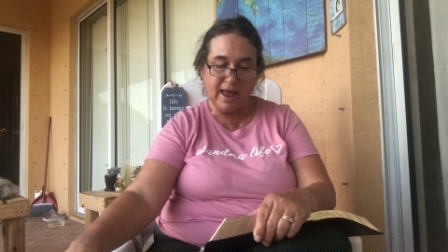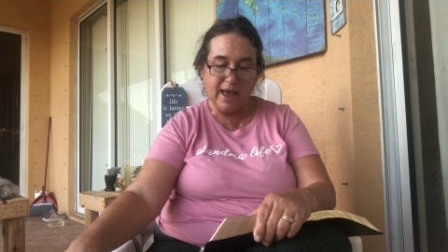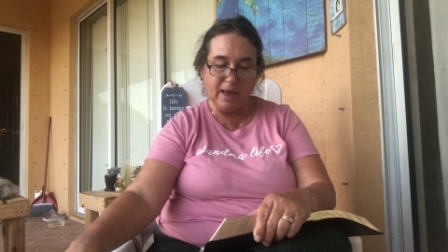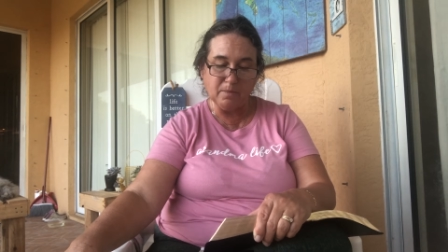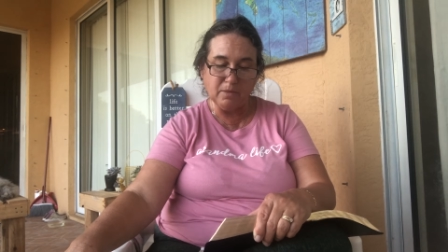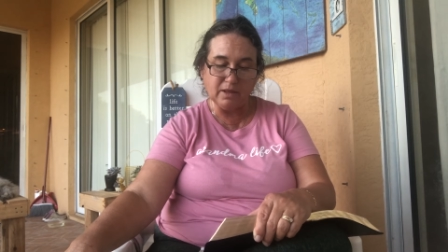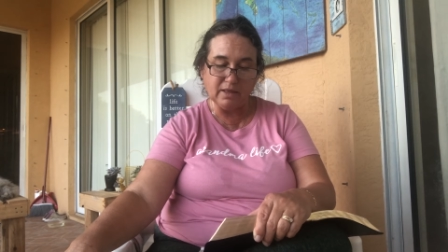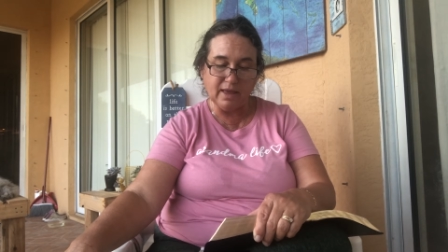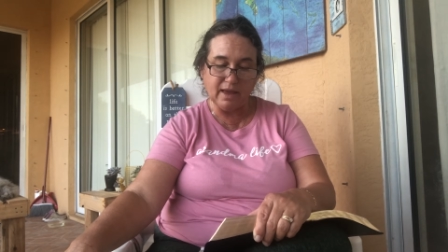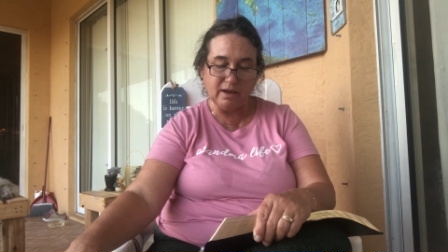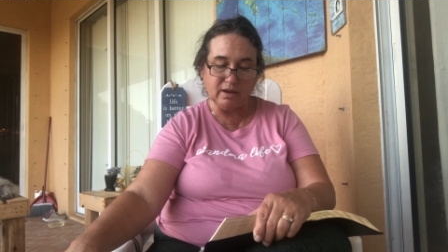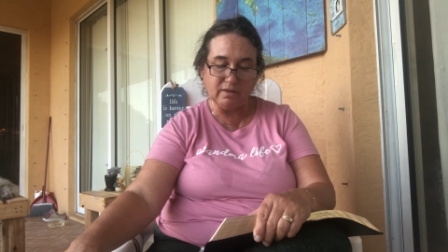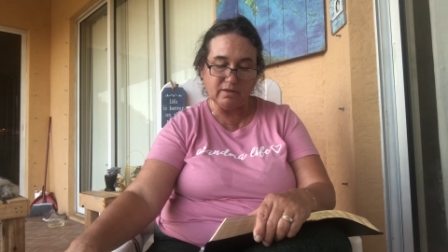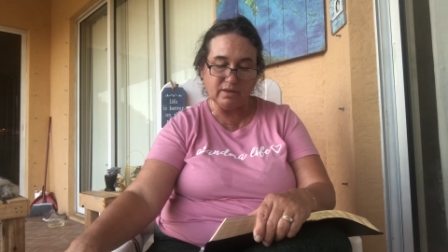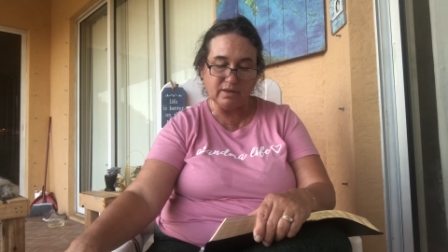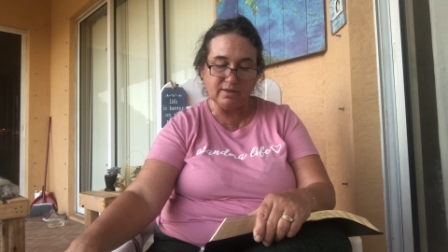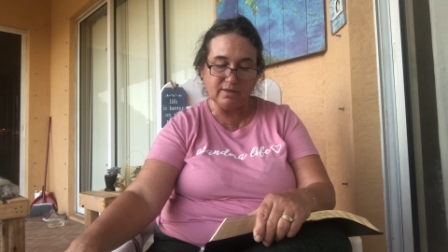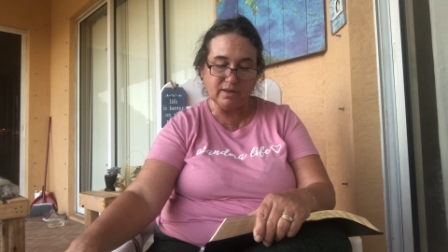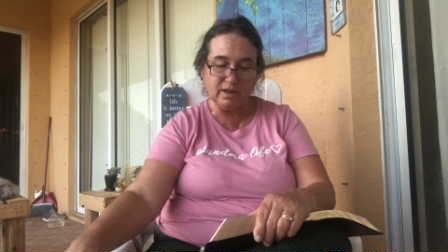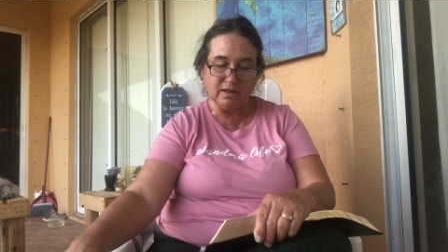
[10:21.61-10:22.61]
Amalek of
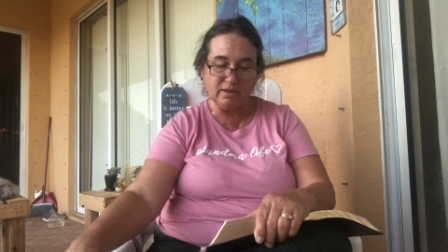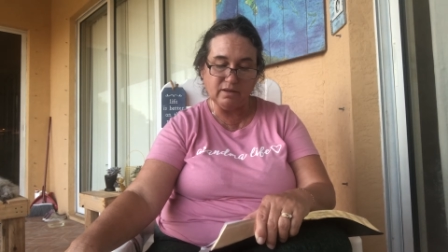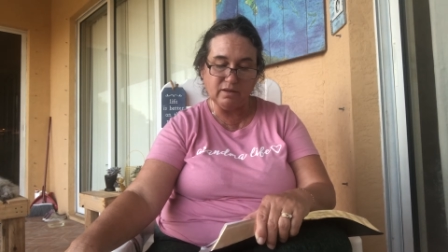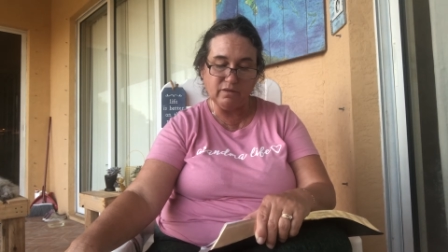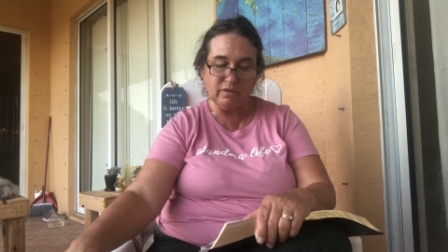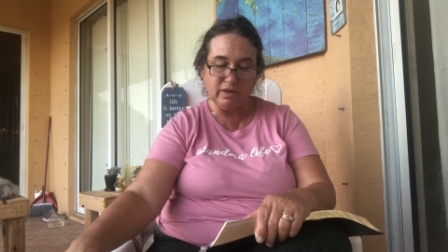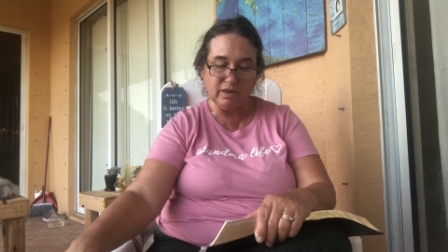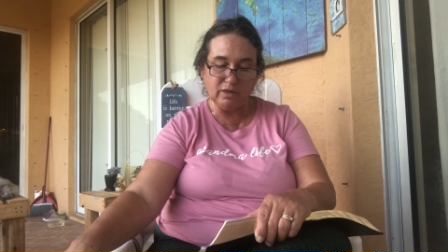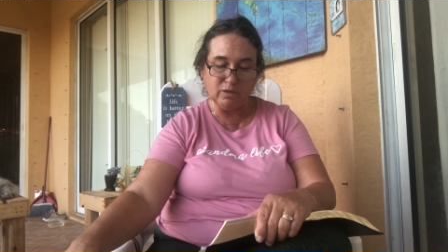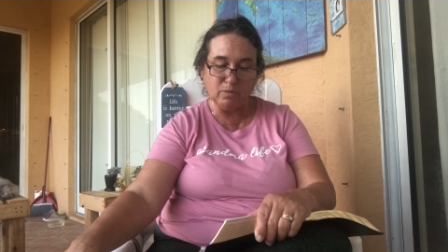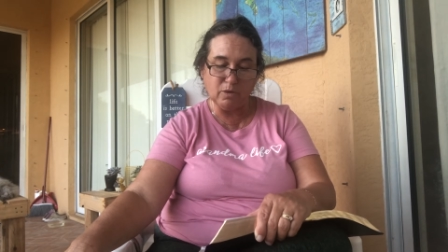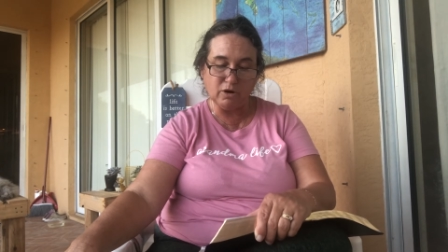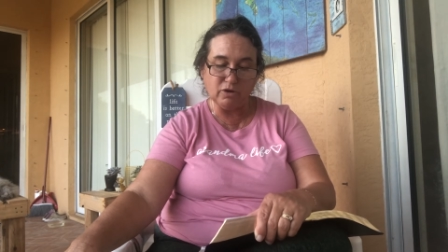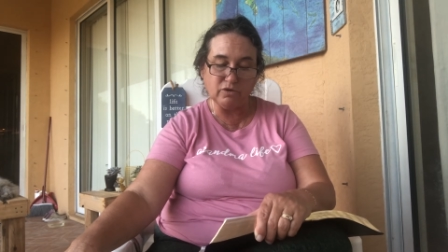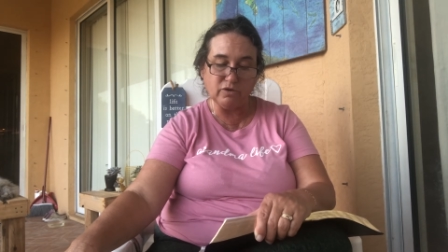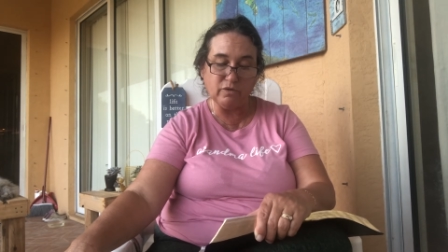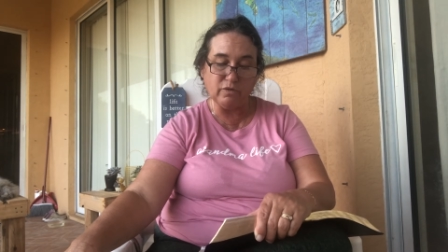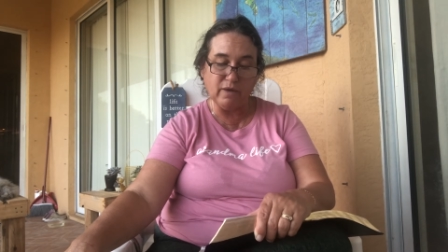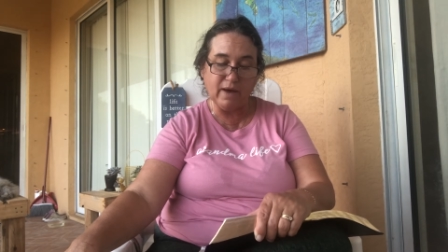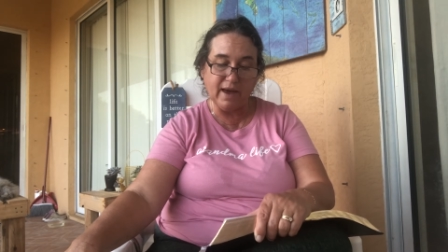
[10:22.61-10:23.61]
the sons of Ithmar
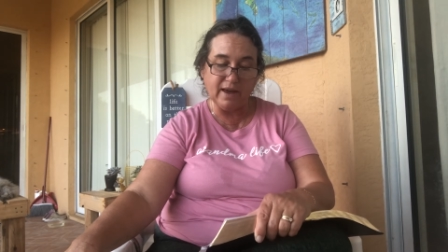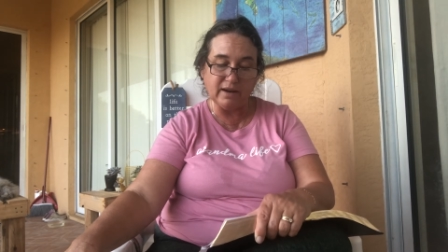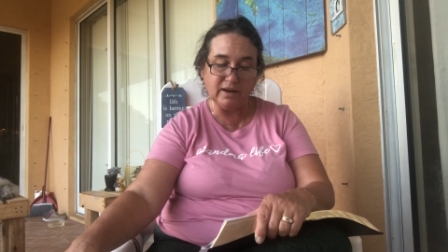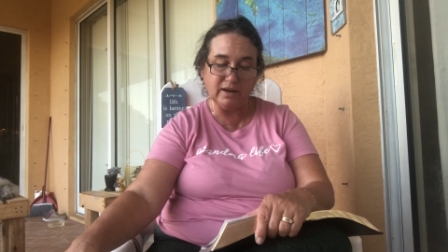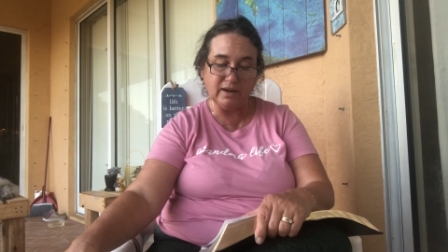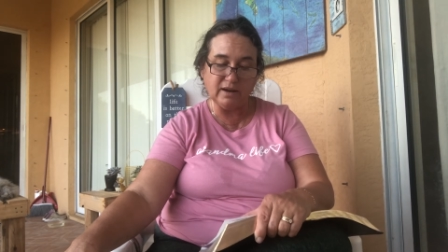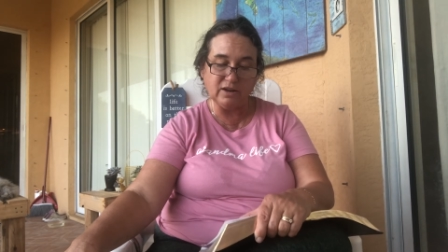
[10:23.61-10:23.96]
divided